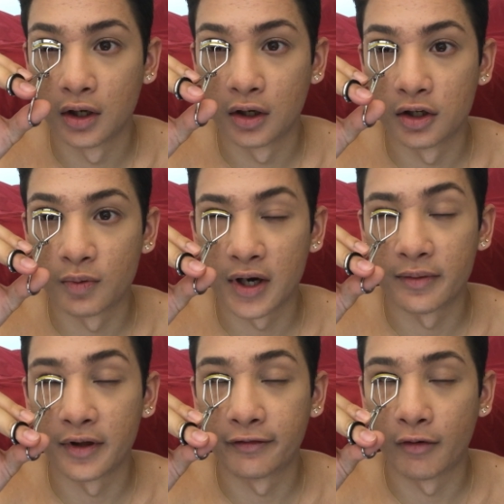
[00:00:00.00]
Because one
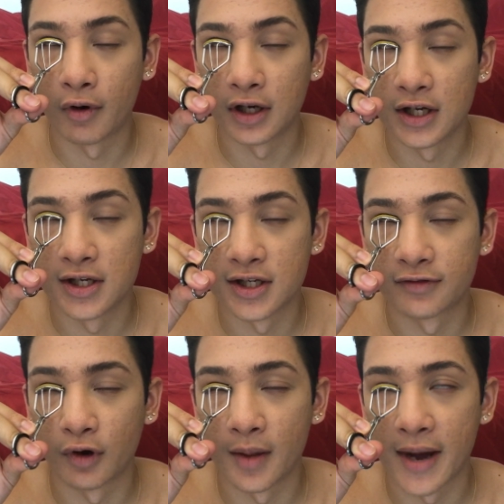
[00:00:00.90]
of the 4 keys is
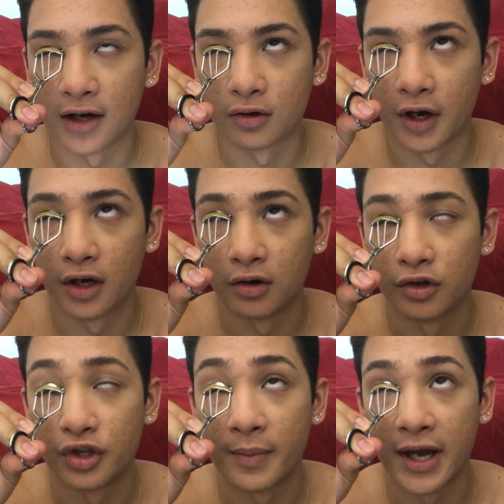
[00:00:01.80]
for the back door. I don't
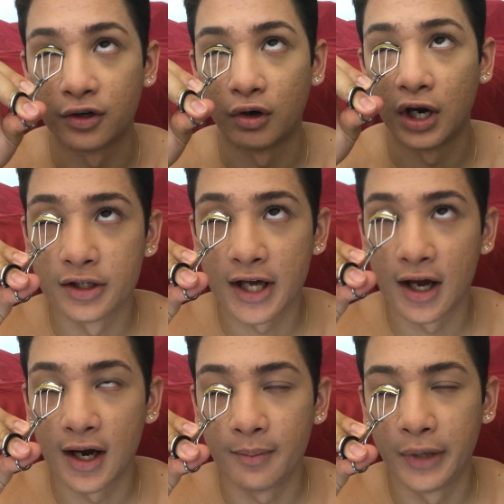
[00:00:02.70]
go through the back door. I
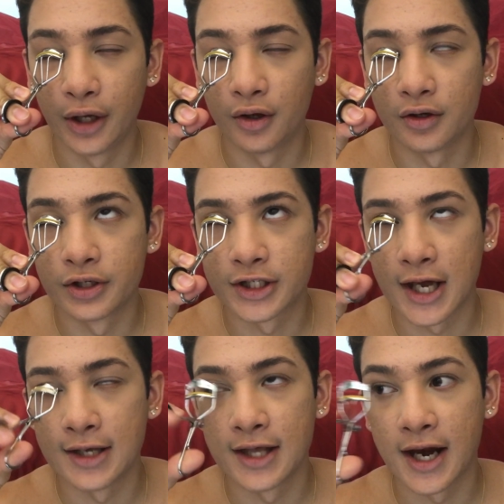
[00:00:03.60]
got a bill
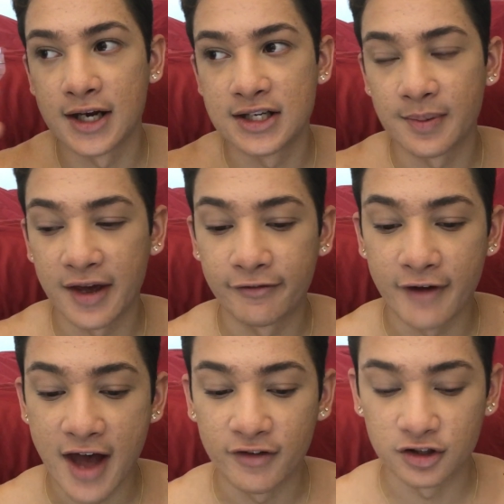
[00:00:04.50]
saying that I need to pay
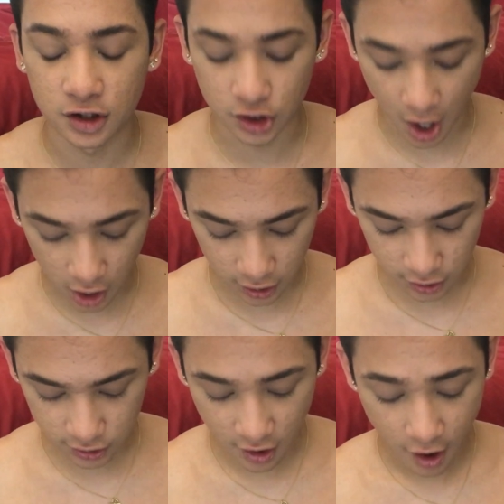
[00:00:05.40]

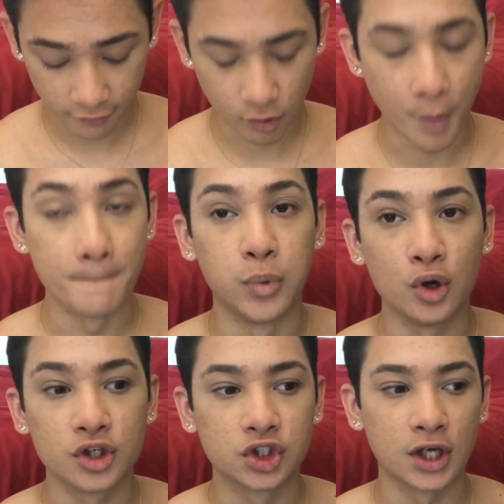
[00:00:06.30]
$500 for
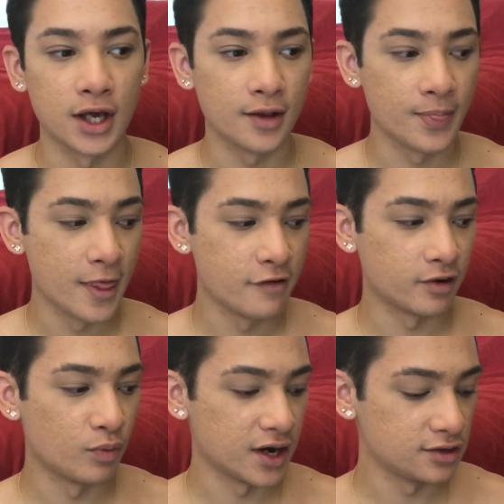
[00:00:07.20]
bullshit
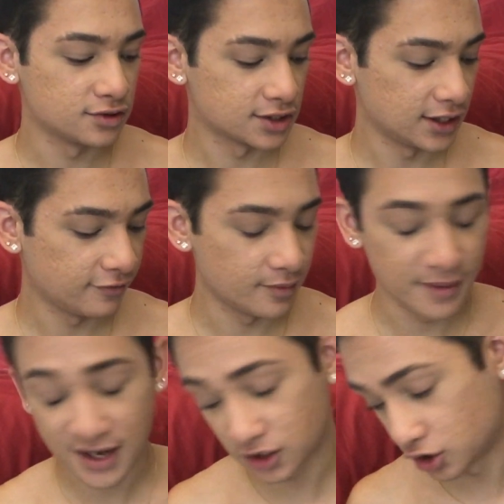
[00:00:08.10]
from when I used to live in
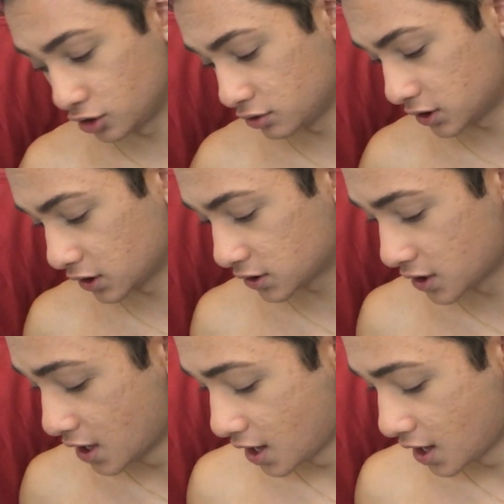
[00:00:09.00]
Massachusetts.